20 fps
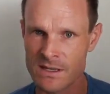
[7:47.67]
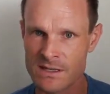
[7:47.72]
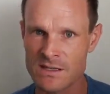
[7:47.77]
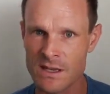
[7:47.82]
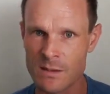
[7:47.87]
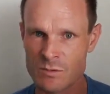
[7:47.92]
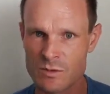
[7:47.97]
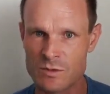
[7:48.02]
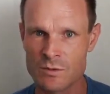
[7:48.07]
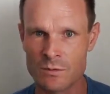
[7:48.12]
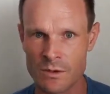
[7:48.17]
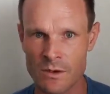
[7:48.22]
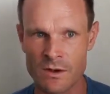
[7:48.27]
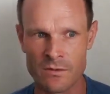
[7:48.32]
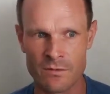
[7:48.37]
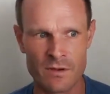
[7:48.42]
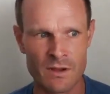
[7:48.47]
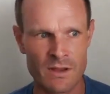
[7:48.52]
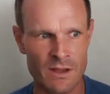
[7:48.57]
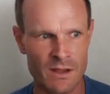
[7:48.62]
some sort of
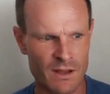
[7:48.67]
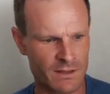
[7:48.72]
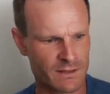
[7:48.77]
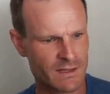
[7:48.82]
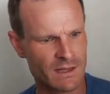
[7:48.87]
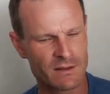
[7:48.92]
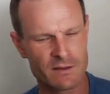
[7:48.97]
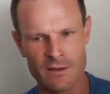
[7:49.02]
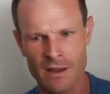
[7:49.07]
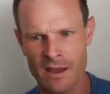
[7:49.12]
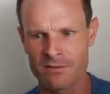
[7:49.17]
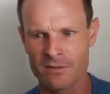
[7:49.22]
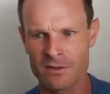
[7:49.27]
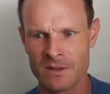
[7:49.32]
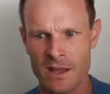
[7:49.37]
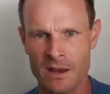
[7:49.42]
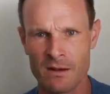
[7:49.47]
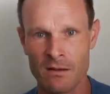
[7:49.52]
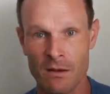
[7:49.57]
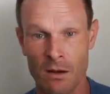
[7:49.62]
career, and suddenly you're having
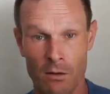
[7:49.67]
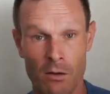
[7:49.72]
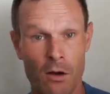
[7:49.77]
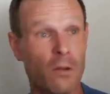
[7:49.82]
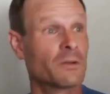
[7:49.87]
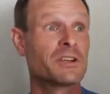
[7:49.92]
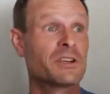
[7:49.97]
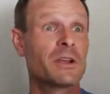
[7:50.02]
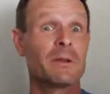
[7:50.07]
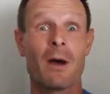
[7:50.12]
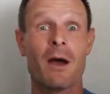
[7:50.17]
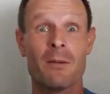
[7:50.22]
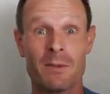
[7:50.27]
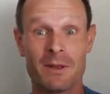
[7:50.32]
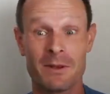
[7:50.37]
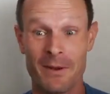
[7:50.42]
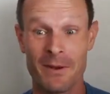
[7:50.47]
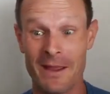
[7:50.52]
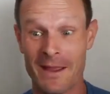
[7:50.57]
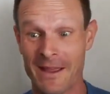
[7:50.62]
that holy shit
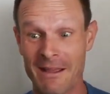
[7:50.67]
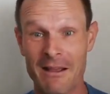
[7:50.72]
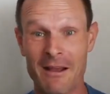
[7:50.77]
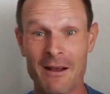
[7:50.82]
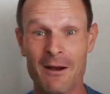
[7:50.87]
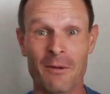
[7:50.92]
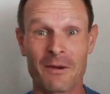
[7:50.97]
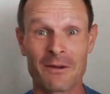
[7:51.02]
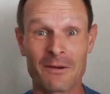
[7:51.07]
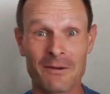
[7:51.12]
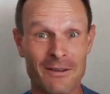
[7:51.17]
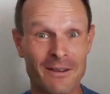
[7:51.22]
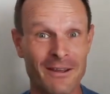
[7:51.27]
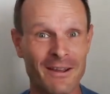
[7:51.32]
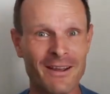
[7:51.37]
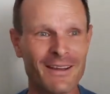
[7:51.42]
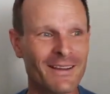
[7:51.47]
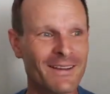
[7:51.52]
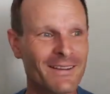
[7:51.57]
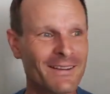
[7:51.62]
moment where, oh my God,
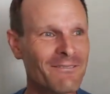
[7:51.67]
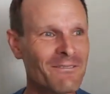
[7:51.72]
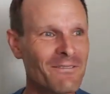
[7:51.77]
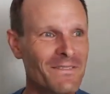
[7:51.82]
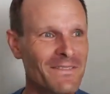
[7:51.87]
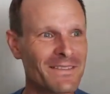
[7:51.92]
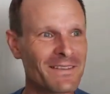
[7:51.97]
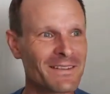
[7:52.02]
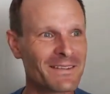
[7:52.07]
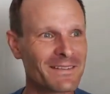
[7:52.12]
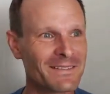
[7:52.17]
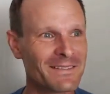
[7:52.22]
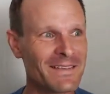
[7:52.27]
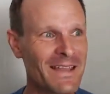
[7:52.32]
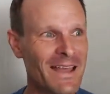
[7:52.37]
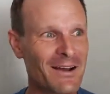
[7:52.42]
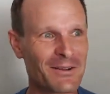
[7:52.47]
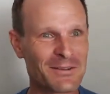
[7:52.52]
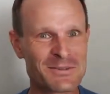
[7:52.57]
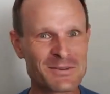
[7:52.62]

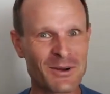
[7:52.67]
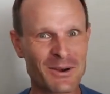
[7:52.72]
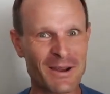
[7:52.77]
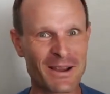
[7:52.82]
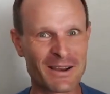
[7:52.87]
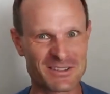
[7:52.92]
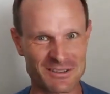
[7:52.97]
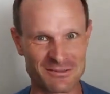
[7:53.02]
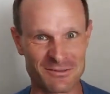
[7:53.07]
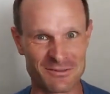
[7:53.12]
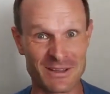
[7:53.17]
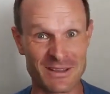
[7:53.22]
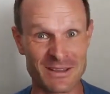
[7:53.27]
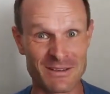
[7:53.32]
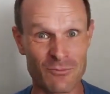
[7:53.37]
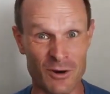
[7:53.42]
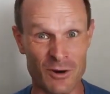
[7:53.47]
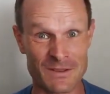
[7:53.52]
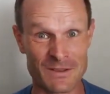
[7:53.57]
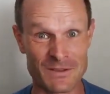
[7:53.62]
now do I actually really
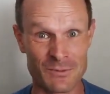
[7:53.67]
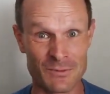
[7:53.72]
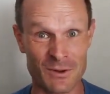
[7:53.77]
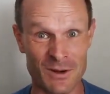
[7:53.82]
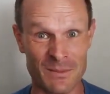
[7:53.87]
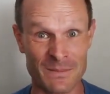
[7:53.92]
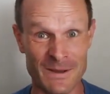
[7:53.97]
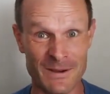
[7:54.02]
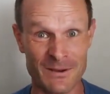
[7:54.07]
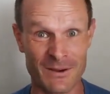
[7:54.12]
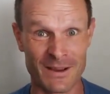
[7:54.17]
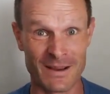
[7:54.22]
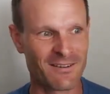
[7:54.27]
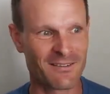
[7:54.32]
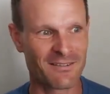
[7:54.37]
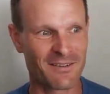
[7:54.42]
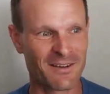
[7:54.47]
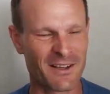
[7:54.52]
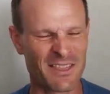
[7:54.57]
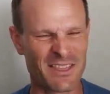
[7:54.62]
want to do what I'm doing?
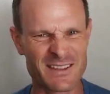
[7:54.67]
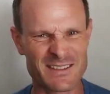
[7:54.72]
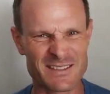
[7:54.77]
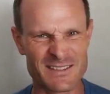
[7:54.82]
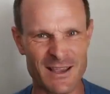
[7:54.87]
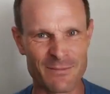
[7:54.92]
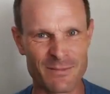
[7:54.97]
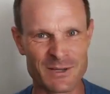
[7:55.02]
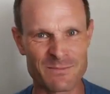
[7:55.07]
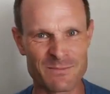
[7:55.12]
I think it's so much